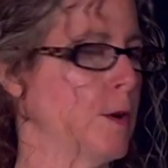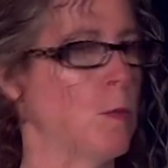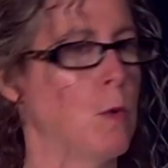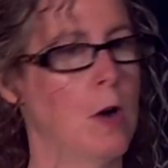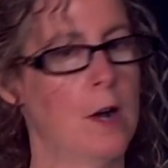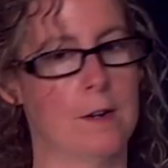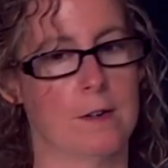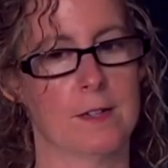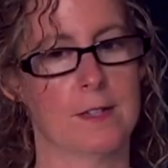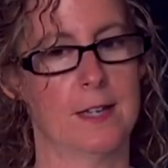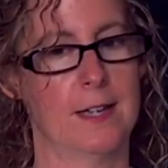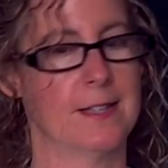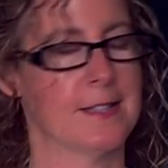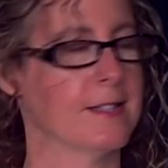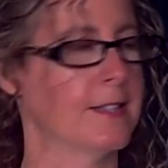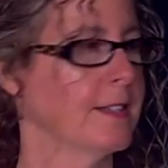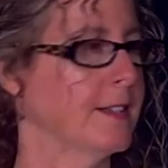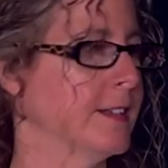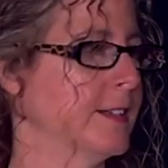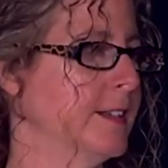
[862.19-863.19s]
our water
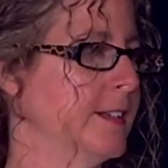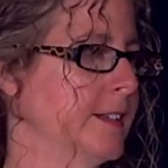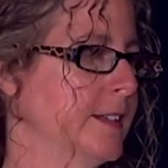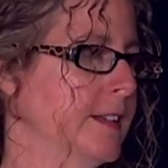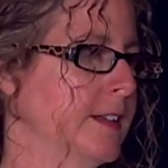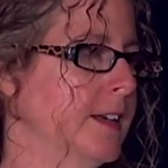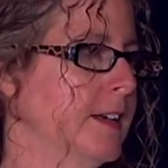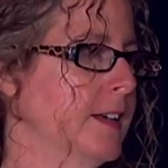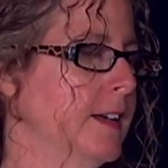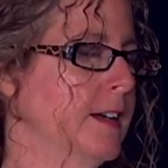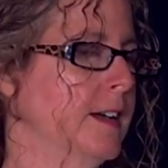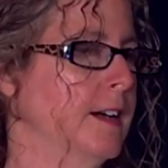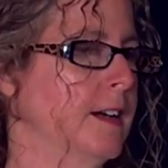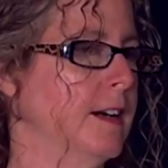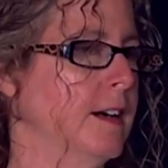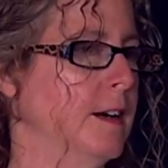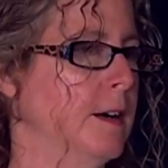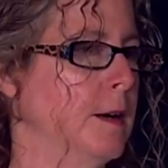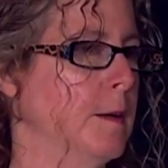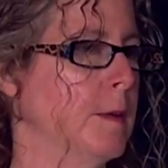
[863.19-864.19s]
tested and,
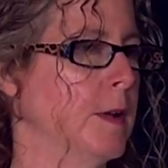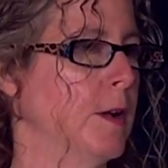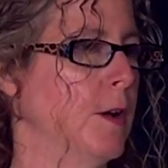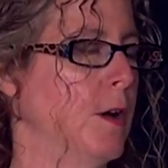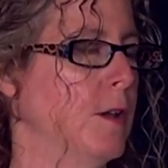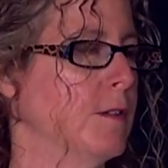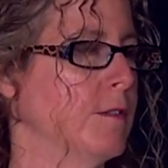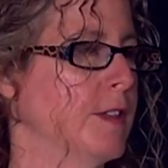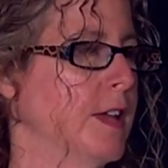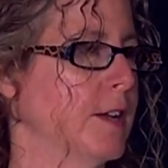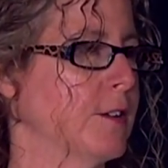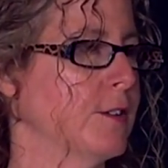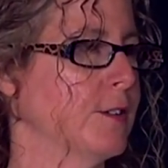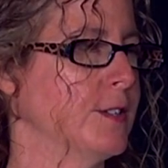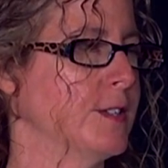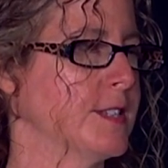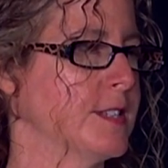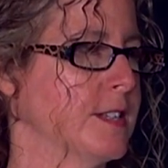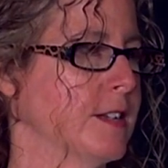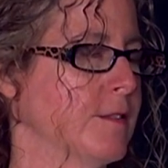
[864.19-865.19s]
um, and all of that
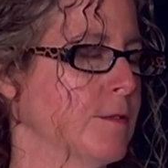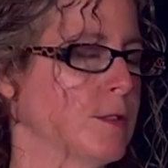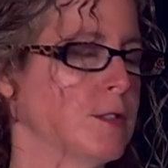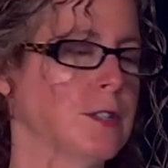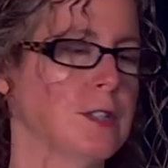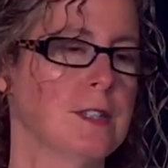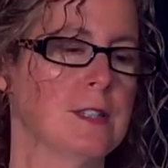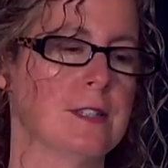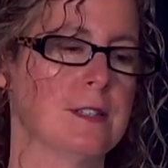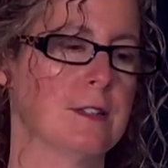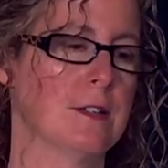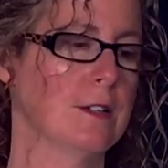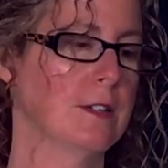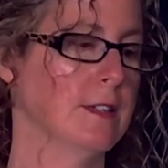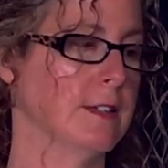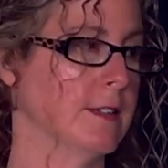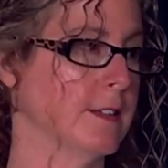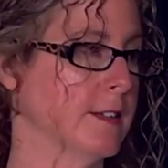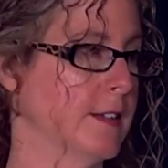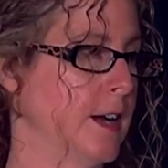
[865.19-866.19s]
good stuff, which is
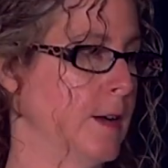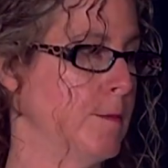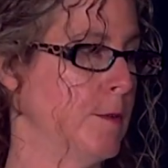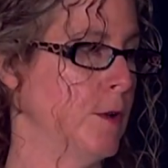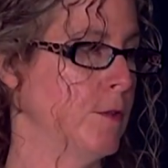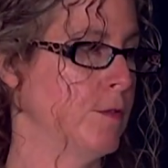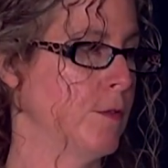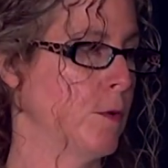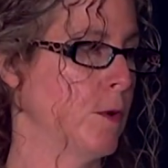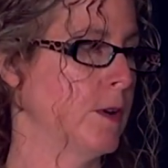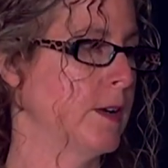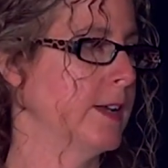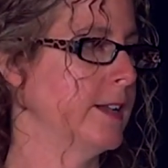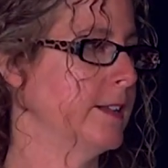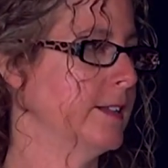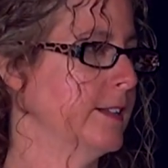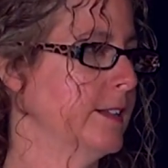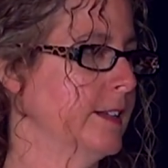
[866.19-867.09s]
good. I'm yes. all for it.